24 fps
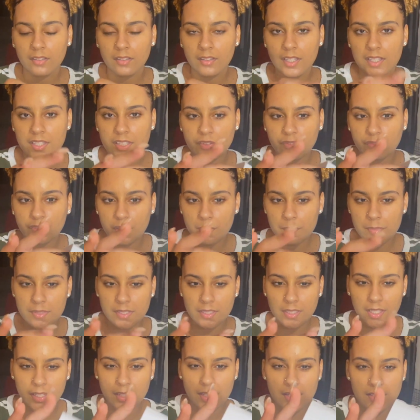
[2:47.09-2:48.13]
it's
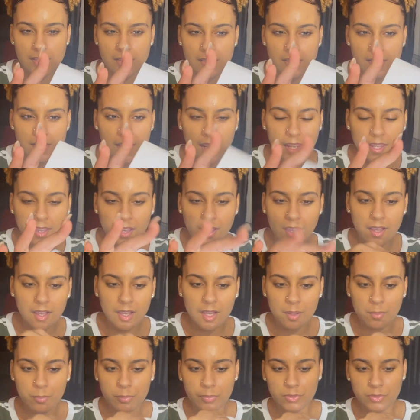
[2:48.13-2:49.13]
flimsy. It doesn't stay up.